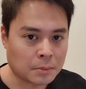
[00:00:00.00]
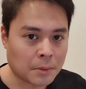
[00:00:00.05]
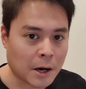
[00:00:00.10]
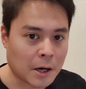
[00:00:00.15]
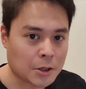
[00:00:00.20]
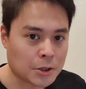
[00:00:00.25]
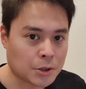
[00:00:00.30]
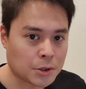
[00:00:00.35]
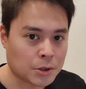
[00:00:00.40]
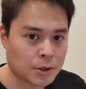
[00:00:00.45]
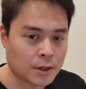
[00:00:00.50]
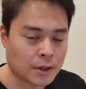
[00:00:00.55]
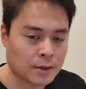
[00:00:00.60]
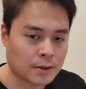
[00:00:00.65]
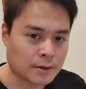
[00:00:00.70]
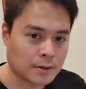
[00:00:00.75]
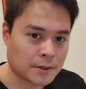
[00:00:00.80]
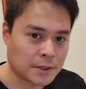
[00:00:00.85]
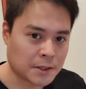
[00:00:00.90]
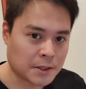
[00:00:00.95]
BaZi
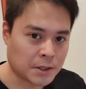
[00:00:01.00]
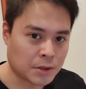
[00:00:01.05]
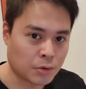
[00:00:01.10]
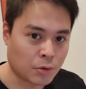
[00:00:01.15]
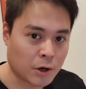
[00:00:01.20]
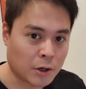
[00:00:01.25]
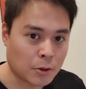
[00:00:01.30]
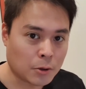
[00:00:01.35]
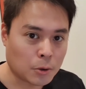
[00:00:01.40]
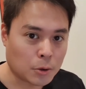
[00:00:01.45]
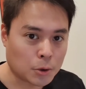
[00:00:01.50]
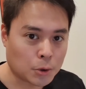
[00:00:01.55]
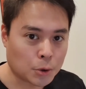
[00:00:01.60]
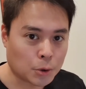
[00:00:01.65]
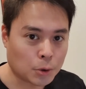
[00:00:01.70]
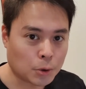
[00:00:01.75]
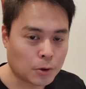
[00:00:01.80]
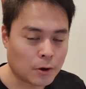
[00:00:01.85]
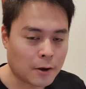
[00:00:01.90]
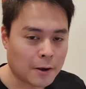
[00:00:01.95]
and the
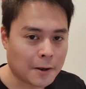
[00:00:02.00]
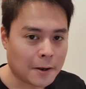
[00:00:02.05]
Zhiwei.